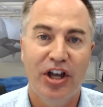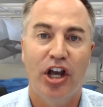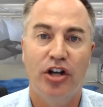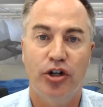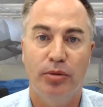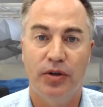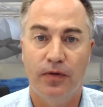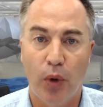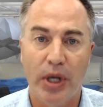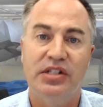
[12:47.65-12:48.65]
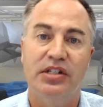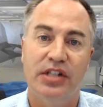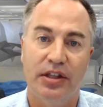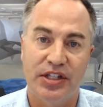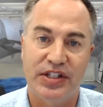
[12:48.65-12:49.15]
in terms of voices
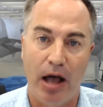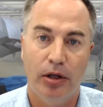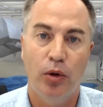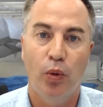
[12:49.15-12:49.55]
and the talent.